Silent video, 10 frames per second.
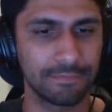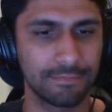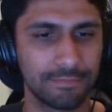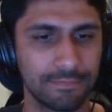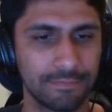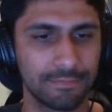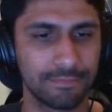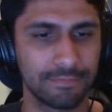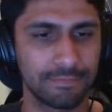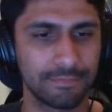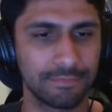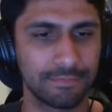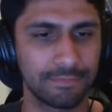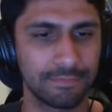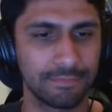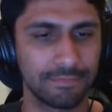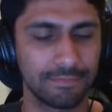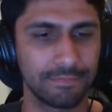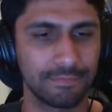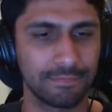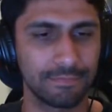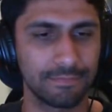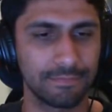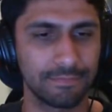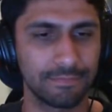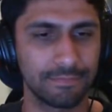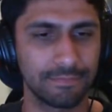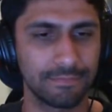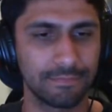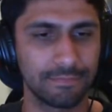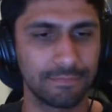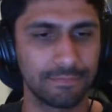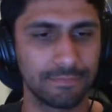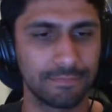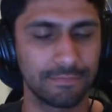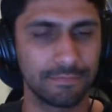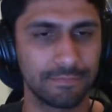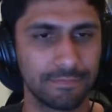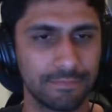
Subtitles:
The person shown says nothing.